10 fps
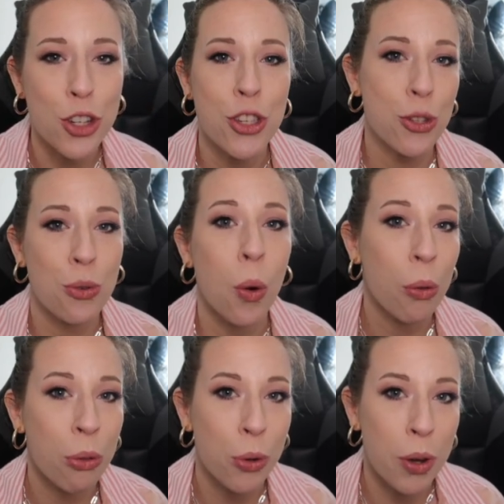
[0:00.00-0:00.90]
just scroll
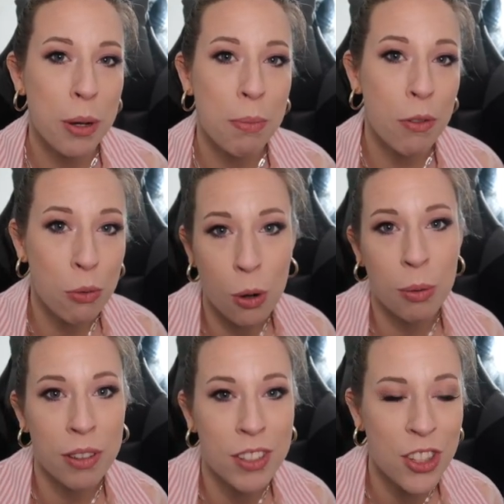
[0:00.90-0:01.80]
through it before
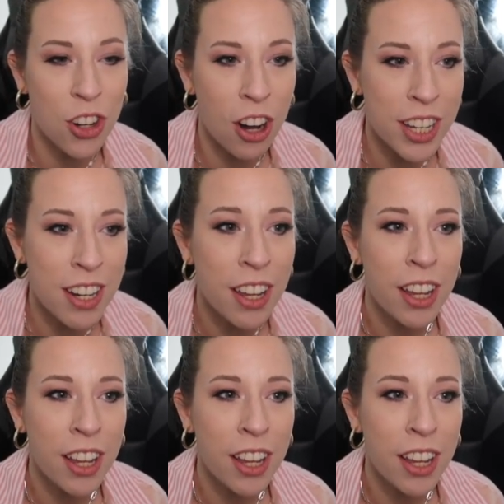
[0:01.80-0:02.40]
we even started.